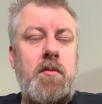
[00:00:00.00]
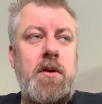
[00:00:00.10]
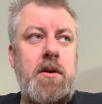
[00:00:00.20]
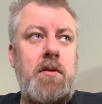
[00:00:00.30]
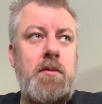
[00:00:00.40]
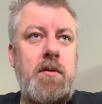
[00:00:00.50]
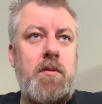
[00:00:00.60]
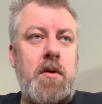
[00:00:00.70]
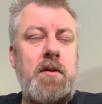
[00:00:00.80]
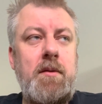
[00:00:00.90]
we
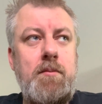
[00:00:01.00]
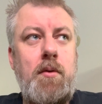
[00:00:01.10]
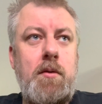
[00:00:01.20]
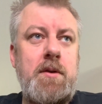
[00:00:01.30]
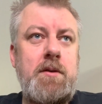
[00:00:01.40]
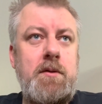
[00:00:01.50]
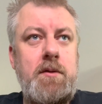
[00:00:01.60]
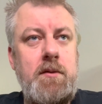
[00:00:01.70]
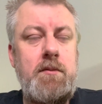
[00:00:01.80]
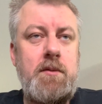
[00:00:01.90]
only bought
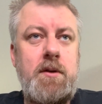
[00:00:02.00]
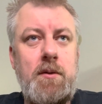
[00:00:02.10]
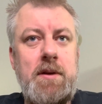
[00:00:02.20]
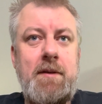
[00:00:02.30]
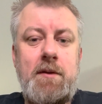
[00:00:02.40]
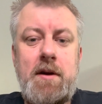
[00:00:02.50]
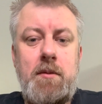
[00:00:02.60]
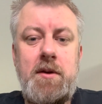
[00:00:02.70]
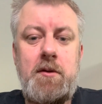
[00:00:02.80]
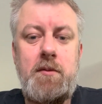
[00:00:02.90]
to a level that
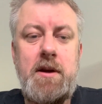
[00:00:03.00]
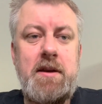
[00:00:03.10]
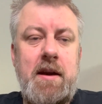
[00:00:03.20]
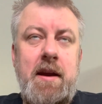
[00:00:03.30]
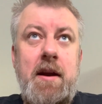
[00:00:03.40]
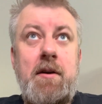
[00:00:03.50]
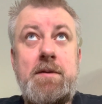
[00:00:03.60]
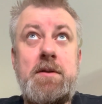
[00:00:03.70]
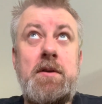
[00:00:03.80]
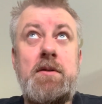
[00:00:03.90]
we knew we could take care of,
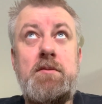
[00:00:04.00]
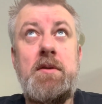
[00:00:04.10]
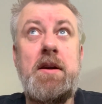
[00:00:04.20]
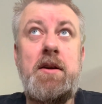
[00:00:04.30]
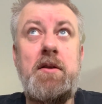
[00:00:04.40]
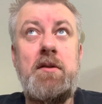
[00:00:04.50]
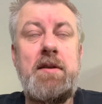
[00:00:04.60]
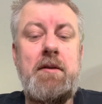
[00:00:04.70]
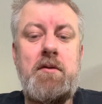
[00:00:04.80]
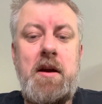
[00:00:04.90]
to
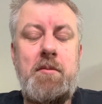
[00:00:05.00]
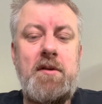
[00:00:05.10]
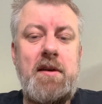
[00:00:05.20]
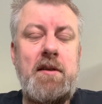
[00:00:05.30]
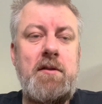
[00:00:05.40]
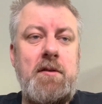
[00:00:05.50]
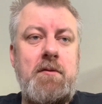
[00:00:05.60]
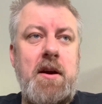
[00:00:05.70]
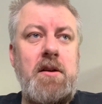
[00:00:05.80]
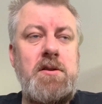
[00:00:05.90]
7 or 8% sort of
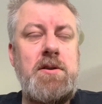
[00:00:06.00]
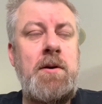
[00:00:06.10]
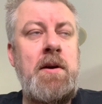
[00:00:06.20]
range.